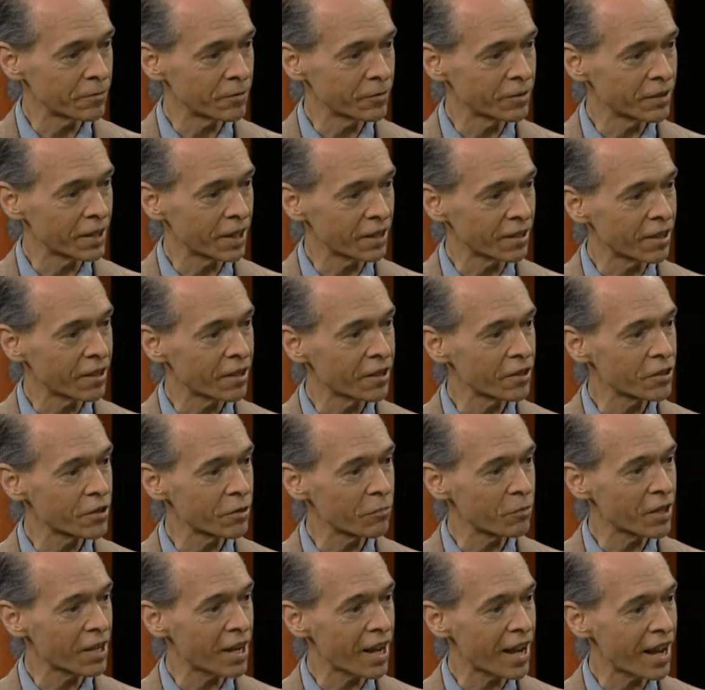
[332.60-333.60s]
technology,
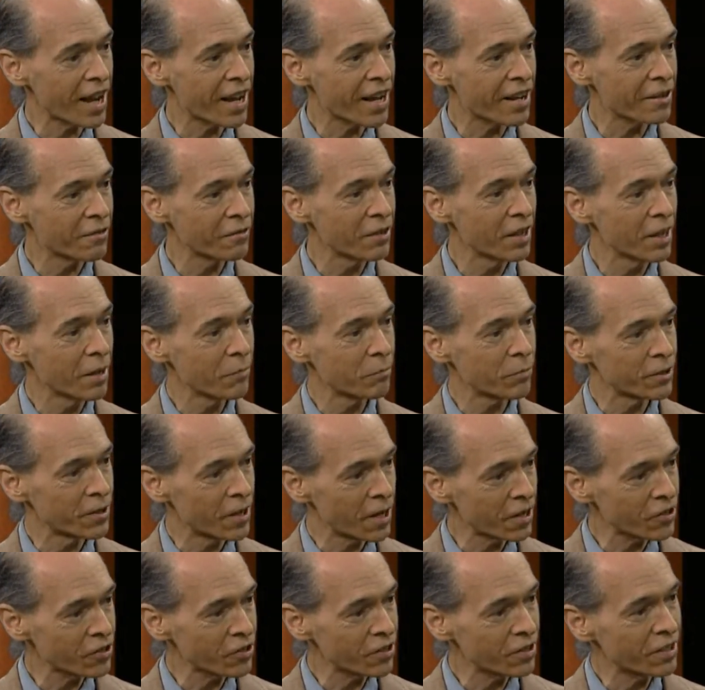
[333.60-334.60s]
we have
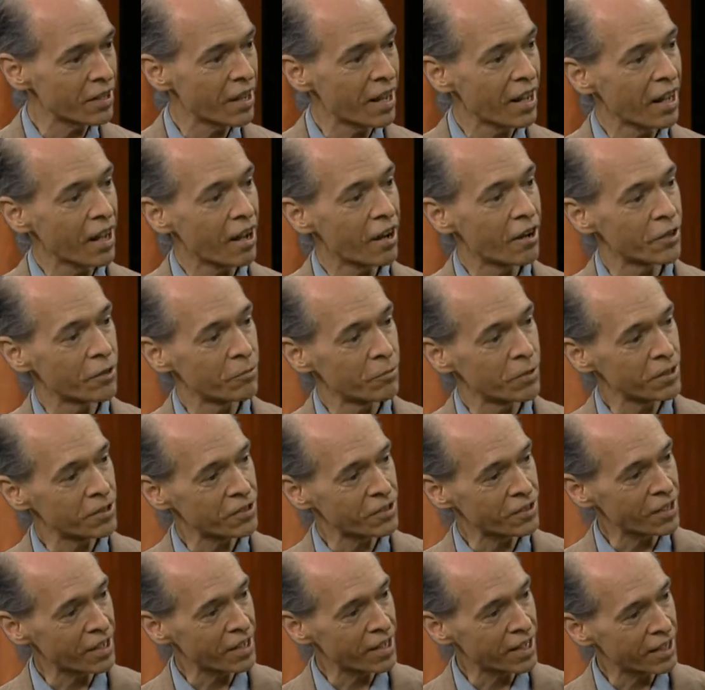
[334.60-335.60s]
production on the one
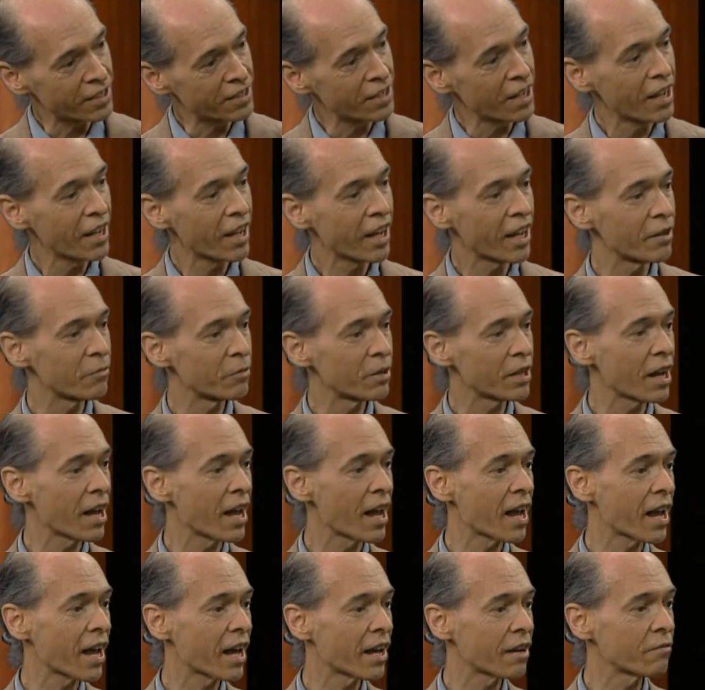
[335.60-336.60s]
side, and we
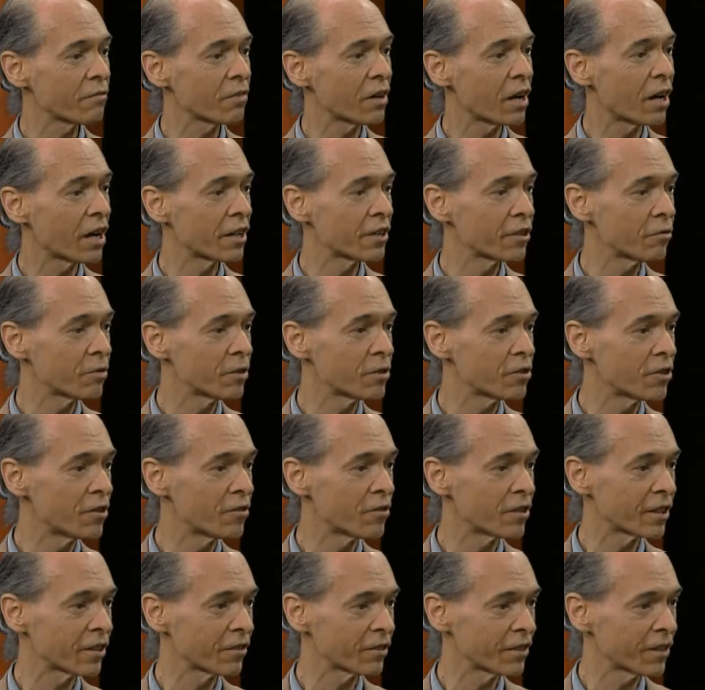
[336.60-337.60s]
have audio
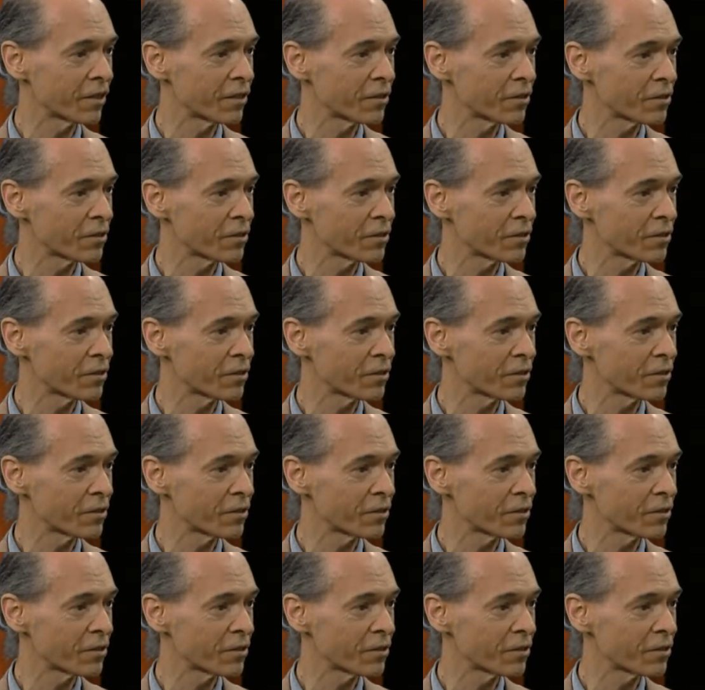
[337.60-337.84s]
engineering on the other